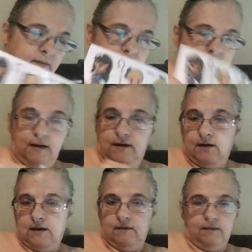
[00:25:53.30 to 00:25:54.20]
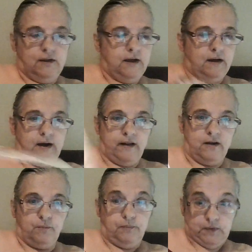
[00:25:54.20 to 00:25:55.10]
the
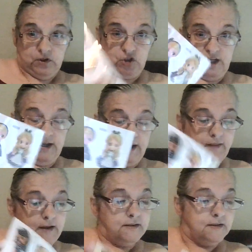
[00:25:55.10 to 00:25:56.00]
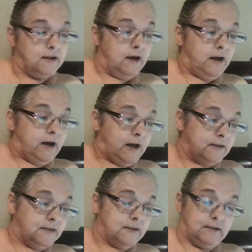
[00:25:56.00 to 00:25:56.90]
other sheet like this
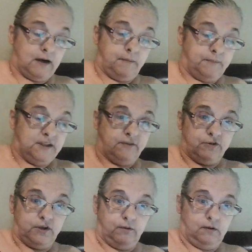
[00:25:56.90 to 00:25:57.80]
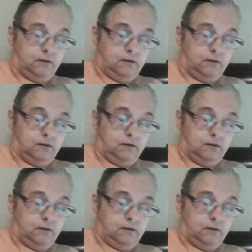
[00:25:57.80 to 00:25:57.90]
has um, different